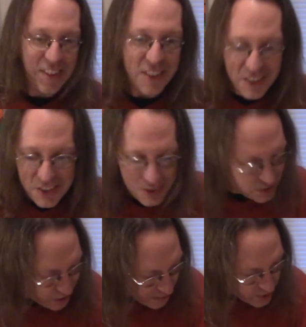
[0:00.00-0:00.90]
a
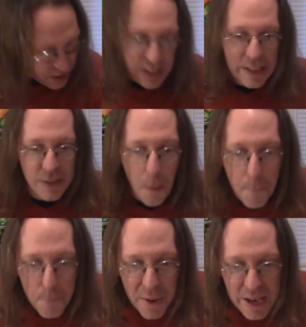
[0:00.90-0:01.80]
7. He's a
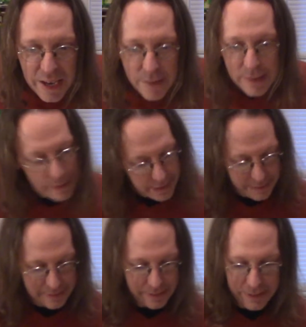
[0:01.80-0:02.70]
B. And
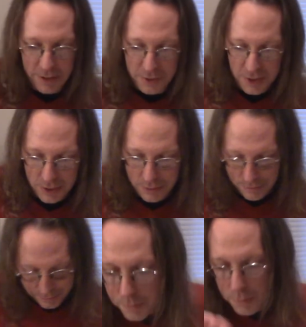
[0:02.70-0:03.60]
that's a leadoff single.
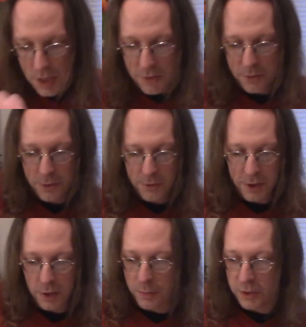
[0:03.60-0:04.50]
And a first for
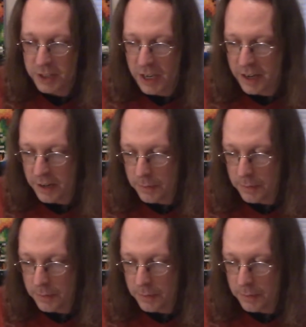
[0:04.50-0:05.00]
Yoan Moncada.